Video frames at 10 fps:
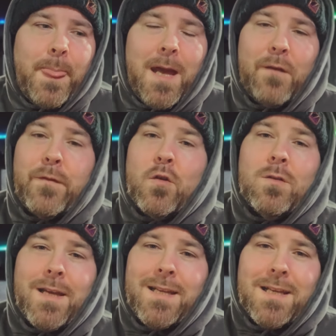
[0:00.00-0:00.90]
if you're
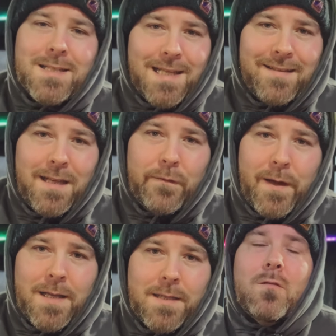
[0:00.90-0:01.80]
only in it as a day
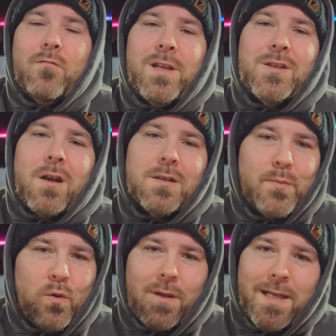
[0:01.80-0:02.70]
van,
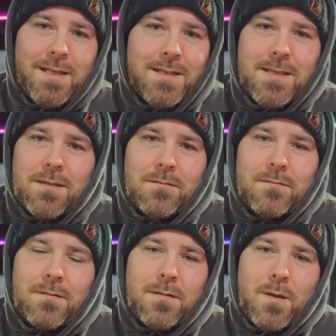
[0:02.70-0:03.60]
rechargeable lights,
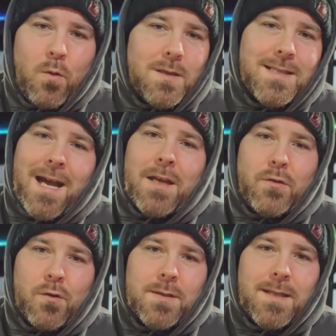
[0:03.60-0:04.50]
the ones that I
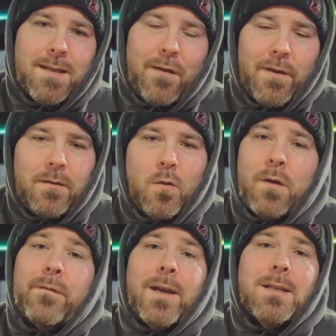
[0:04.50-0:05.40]
used in that video are
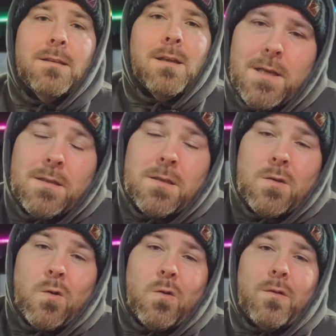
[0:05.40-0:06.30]
fine.
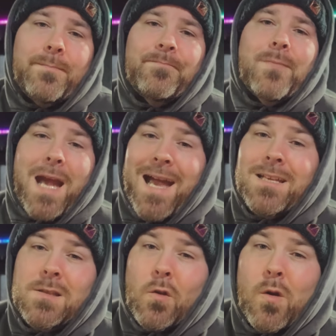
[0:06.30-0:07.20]
So it
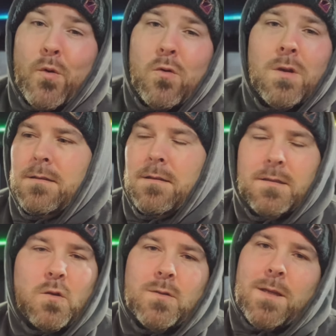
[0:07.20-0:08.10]
is doable.
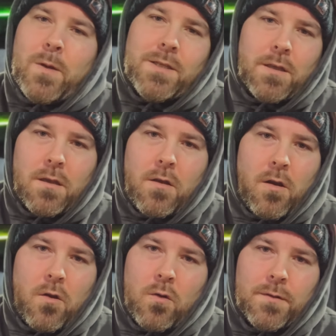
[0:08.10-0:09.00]
There's loads of ways you could
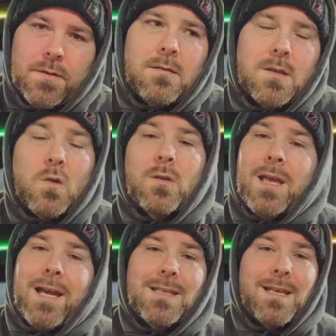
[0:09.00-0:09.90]
cut corners. So
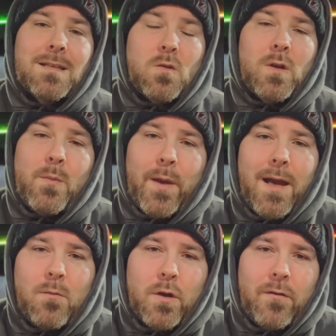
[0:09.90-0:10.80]
guys, that's going to be it.
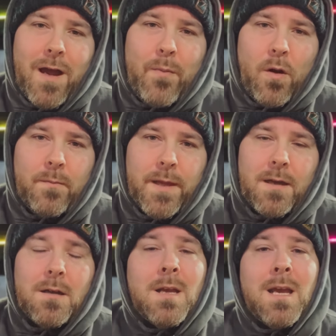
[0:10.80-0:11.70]
I'm going to wrap it up
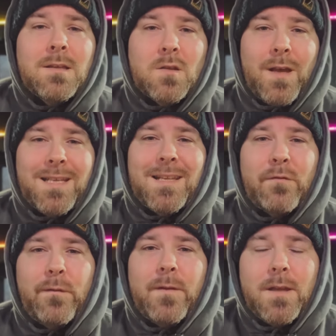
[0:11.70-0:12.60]
there. So that's
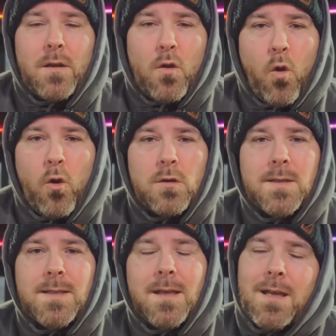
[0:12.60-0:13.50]
everything that it
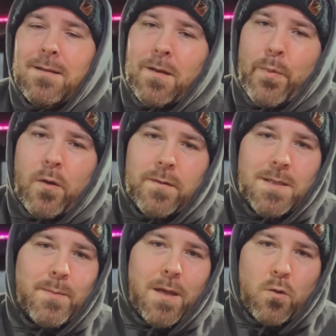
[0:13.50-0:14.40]
cost to build
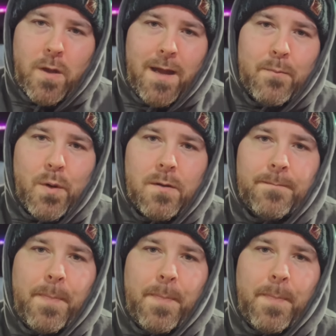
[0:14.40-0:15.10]
this micro camper,